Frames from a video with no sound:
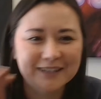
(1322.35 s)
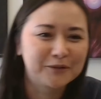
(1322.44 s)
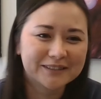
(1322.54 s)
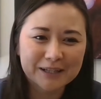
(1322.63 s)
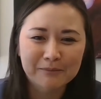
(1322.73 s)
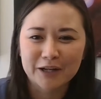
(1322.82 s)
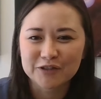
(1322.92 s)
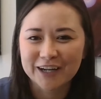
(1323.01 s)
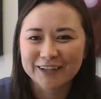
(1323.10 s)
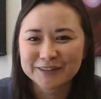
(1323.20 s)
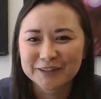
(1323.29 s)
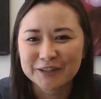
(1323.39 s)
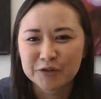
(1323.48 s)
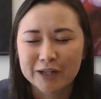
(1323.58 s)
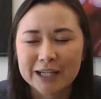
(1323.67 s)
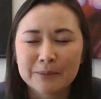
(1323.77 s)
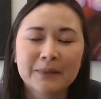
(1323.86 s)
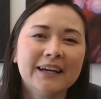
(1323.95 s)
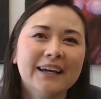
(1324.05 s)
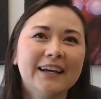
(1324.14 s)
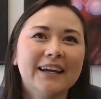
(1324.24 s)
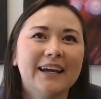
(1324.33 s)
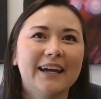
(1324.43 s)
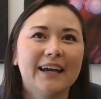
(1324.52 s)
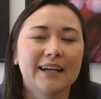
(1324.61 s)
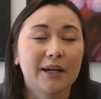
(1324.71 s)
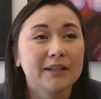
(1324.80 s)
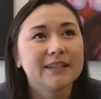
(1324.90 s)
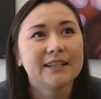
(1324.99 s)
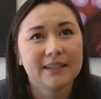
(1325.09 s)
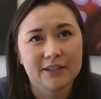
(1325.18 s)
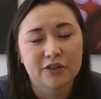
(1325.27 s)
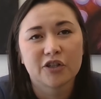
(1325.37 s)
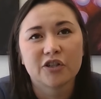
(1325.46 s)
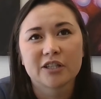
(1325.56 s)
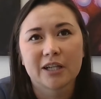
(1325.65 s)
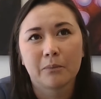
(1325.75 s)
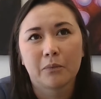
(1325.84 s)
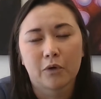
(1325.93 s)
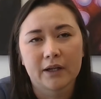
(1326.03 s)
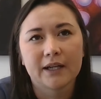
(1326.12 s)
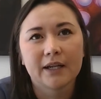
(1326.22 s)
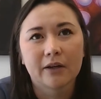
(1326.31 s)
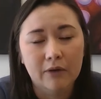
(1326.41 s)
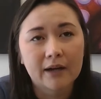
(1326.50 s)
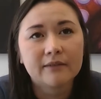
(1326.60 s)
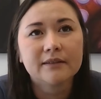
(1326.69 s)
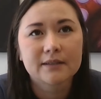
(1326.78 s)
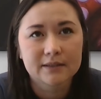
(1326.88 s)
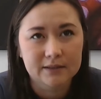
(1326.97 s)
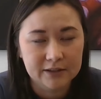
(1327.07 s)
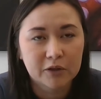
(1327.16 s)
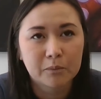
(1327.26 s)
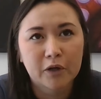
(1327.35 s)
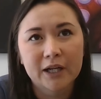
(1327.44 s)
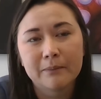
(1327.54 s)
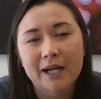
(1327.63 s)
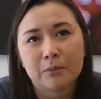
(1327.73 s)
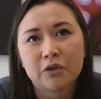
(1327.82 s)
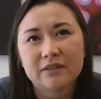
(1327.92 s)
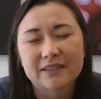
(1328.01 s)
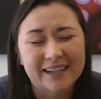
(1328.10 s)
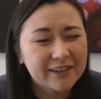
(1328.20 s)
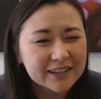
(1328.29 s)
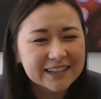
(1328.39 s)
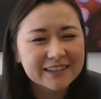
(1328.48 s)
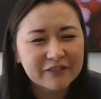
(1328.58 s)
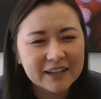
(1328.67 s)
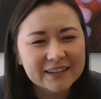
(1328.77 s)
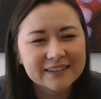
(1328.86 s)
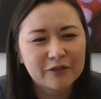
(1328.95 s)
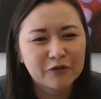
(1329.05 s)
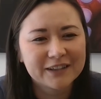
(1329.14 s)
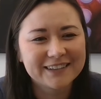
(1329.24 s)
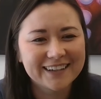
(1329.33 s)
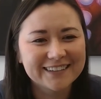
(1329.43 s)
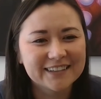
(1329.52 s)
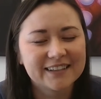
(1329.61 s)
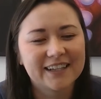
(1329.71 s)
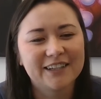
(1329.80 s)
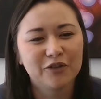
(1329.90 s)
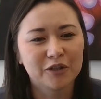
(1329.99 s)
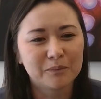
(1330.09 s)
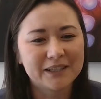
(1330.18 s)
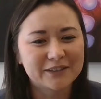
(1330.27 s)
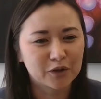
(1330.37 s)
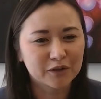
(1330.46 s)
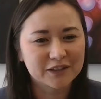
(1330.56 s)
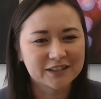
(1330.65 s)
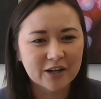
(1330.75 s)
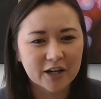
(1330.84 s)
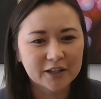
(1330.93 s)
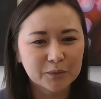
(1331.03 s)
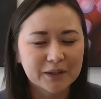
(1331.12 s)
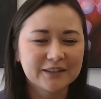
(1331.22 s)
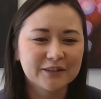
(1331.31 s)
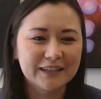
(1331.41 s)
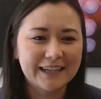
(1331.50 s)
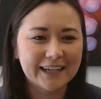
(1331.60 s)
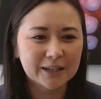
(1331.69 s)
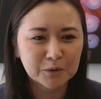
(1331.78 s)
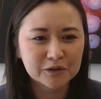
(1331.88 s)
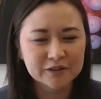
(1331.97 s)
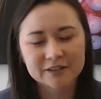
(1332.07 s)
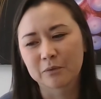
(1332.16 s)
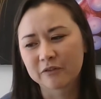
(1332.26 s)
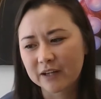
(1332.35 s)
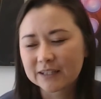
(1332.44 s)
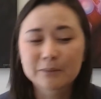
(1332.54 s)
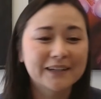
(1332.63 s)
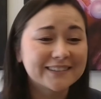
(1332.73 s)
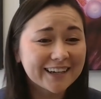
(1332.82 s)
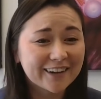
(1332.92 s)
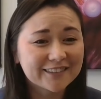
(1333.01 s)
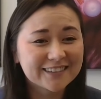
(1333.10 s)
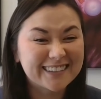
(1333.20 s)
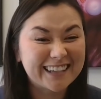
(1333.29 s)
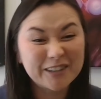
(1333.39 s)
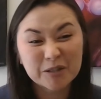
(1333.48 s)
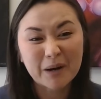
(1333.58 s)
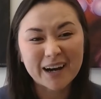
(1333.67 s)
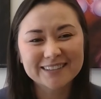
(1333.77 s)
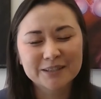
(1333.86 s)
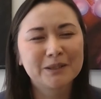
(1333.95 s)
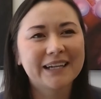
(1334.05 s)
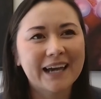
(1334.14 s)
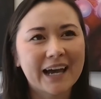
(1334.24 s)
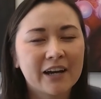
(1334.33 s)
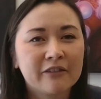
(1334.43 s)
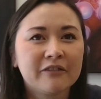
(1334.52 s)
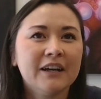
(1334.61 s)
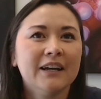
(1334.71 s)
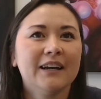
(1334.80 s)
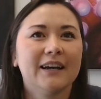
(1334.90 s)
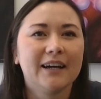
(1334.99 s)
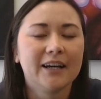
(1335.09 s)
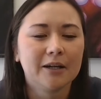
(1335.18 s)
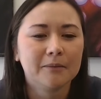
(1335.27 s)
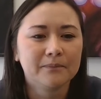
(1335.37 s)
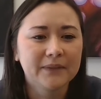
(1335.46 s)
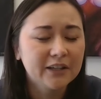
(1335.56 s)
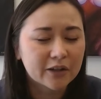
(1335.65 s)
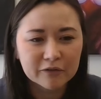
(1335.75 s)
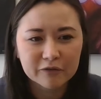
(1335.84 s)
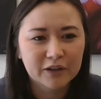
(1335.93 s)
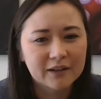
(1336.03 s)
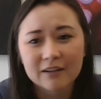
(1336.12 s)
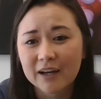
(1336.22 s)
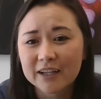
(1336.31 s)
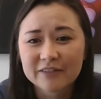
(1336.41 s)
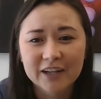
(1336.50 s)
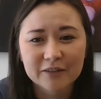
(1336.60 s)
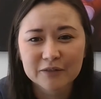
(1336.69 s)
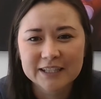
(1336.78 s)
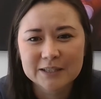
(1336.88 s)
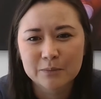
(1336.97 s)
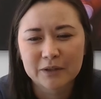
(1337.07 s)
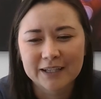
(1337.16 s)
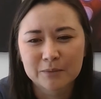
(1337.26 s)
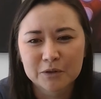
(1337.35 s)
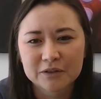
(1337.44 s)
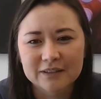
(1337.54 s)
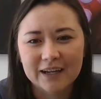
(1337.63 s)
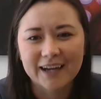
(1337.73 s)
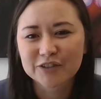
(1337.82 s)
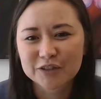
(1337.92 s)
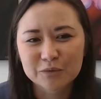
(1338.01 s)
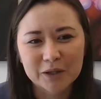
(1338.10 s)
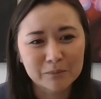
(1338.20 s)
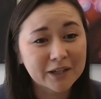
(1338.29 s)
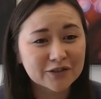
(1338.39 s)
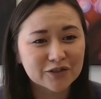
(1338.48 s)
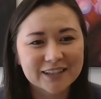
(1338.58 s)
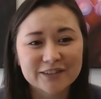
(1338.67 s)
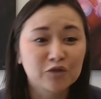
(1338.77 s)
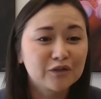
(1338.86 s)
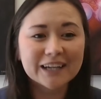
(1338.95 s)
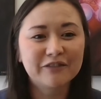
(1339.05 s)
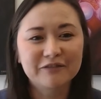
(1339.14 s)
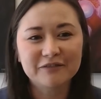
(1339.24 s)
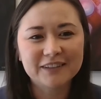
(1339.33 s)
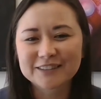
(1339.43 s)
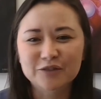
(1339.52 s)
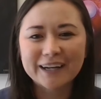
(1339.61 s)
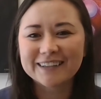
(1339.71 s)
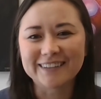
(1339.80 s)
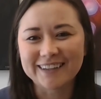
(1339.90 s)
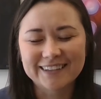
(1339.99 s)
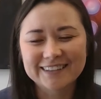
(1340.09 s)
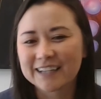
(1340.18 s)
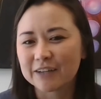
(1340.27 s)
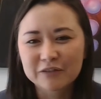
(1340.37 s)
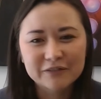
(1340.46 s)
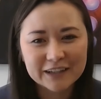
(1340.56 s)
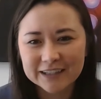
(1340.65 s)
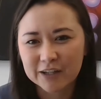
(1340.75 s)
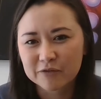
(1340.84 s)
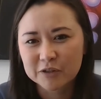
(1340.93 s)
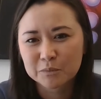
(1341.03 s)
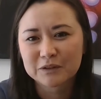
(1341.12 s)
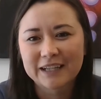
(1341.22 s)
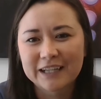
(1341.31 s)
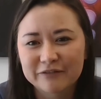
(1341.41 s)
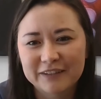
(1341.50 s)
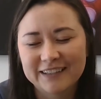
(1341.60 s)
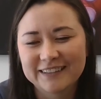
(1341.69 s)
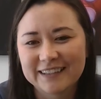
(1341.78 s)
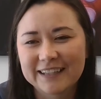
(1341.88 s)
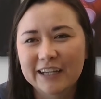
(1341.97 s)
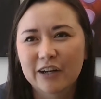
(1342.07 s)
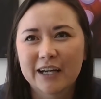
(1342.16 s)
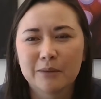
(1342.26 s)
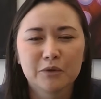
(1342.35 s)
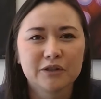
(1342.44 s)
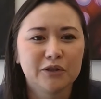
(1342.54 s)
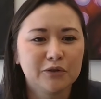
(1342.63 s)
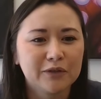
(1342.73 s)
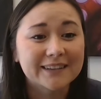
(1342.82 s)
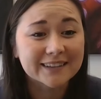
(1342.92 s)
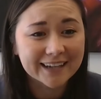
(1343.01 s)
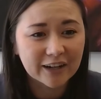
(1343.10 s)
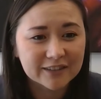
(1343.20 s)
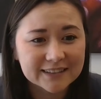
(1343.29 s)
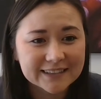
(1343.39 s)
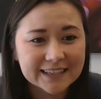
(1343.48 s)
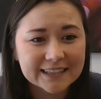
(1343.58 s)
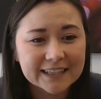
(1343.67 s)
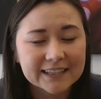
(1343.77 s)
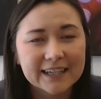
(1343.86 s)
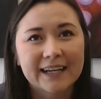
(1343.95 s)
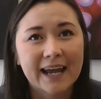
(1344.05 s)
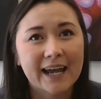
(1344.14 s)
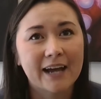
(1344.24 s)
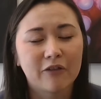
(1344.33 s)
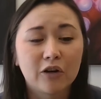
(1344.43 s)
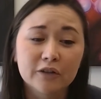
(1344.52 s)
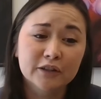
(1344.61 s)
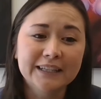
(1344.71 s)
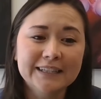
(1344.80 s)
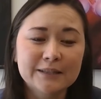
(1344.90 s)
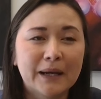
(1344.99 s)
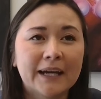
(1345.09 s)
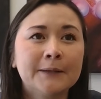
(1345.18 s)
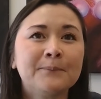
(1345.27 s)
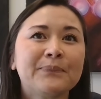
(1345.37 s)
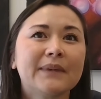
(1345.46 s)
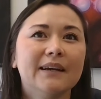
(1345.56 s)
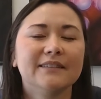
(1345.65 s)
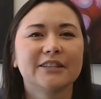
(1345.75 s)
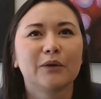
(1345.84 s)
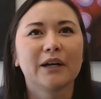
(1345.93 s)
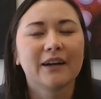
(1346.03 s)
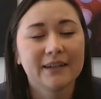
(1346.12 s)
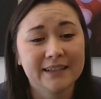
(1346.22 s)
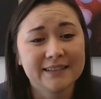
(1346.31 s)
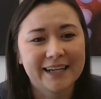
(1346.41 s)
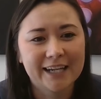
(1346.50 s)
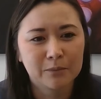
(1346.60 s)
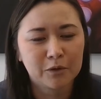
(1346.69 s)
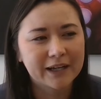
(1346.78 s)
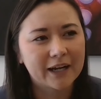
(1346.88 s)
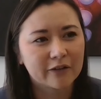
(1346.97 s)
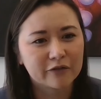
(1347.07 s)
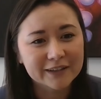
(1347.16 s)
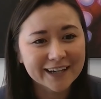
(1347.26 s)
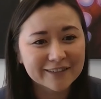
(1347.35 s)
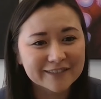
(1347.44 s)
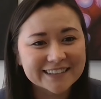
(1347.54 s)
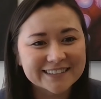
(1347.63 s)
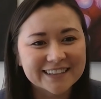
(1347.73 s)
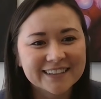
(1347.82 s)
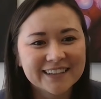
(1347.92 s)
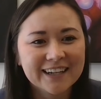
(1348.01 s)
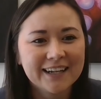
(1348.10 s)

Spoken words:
That was like my childhood dream. And I did an internship working around different marine mammals. And I really fell in love with the idea that you could be sort of this conduit to the animals to provide the best care that they could possibly have. For a lot of non releasable animals, I just want to make sure that their life is great and that they have a very comfortable life and that they are able to get the care that they need and have all their needs met. And so I got into animal care for that reason.